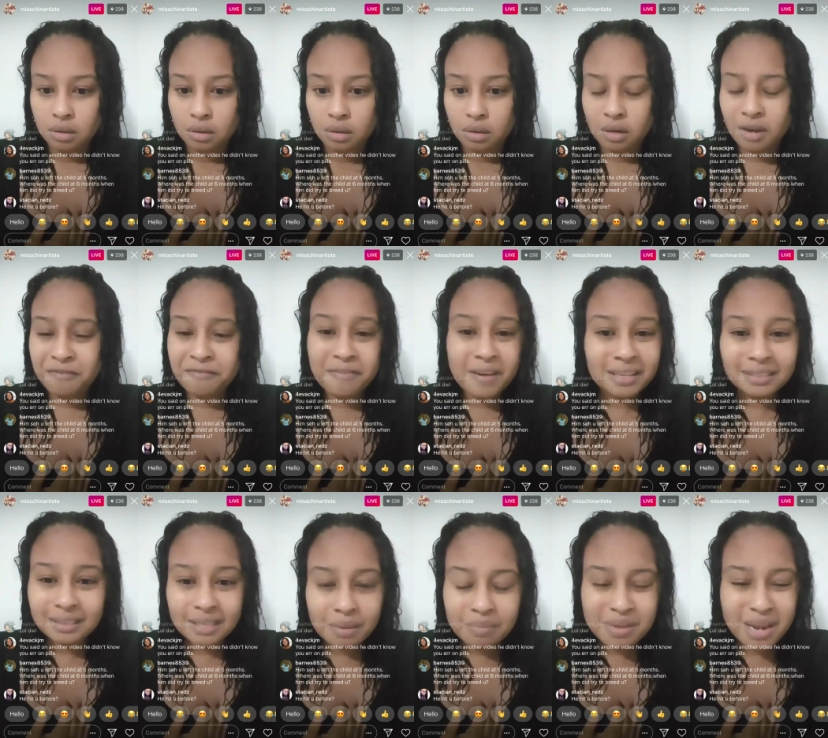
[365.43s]
Your
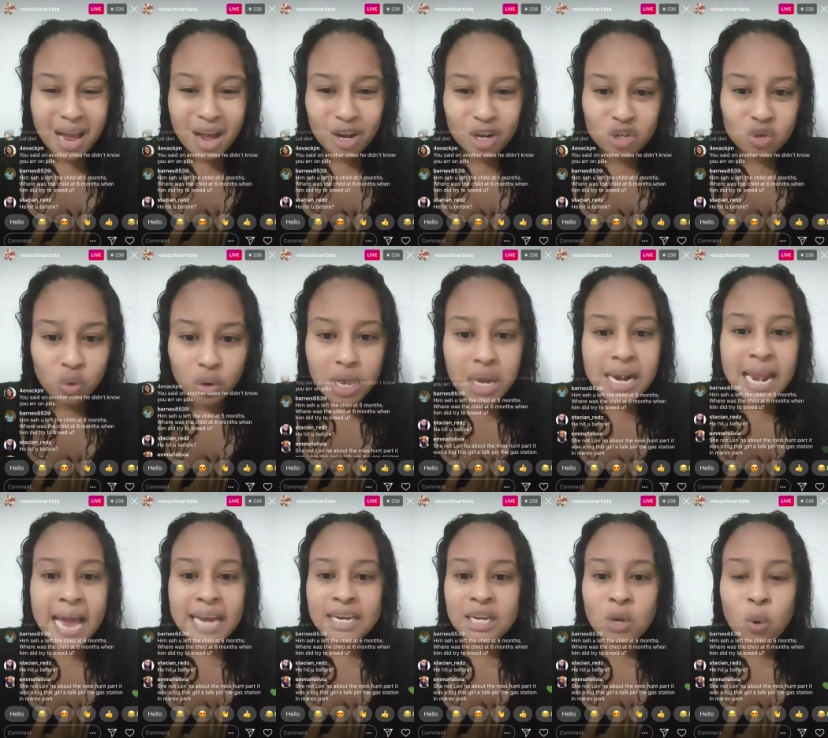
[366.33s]
friends are now gonna know you
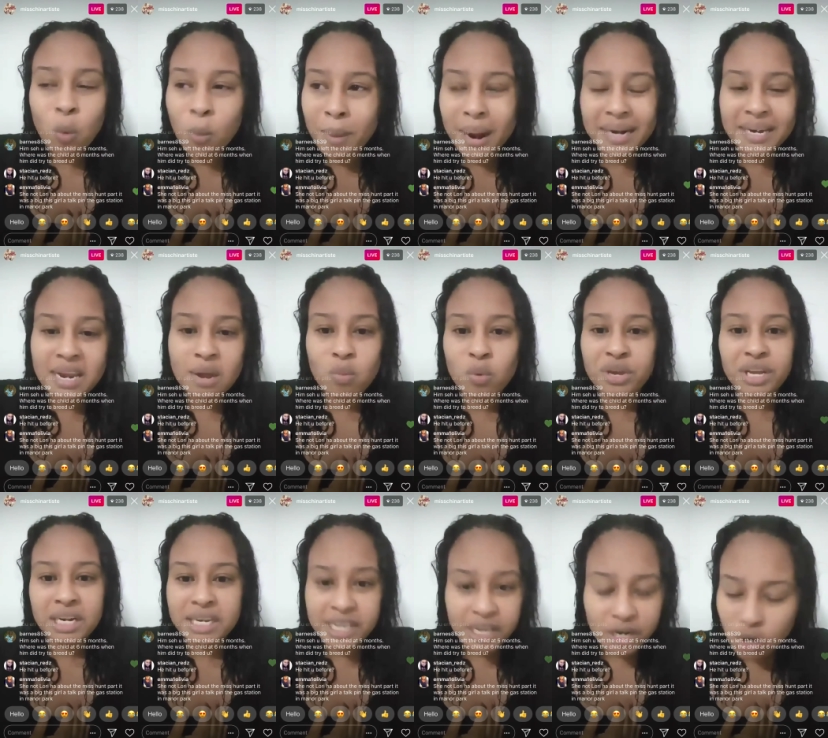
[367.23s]
like the woman them
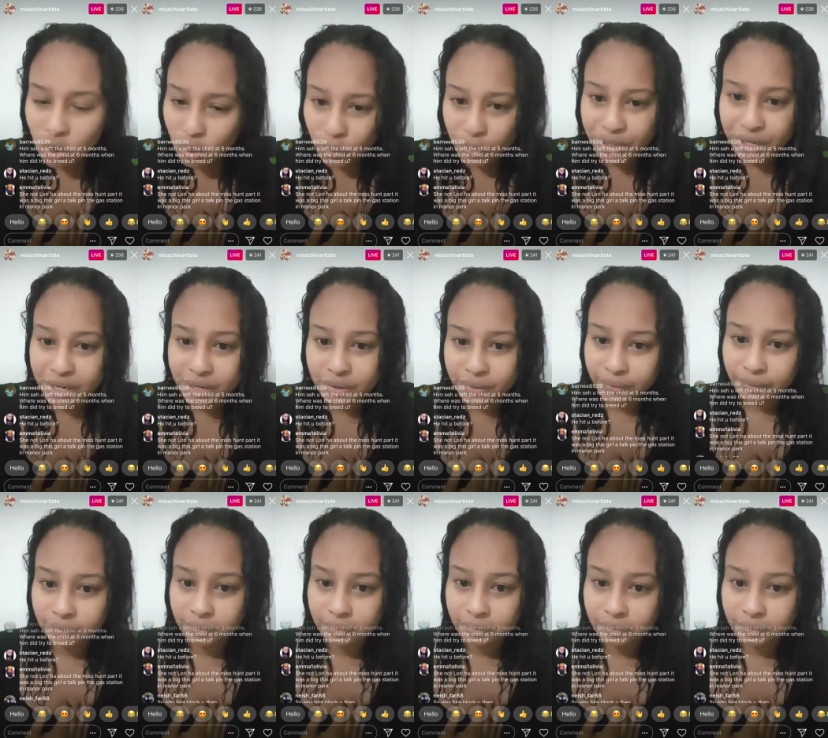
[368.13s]
where you lay down with you know.